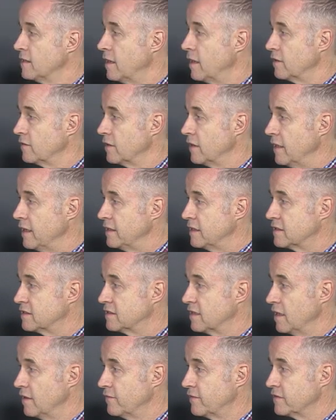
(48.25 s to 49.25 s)
Now the light
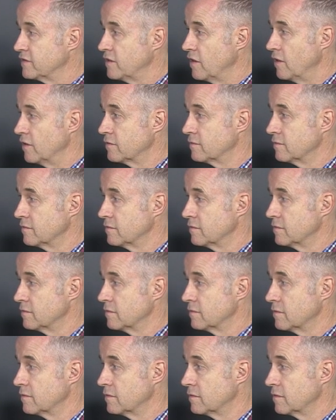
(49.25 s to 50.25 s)
itself has got
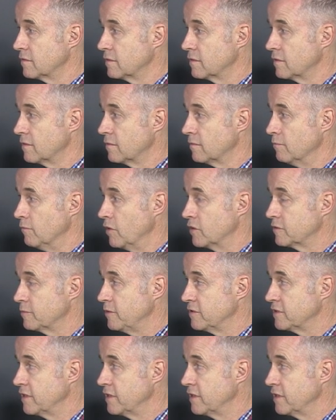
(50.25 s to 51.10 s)
multiple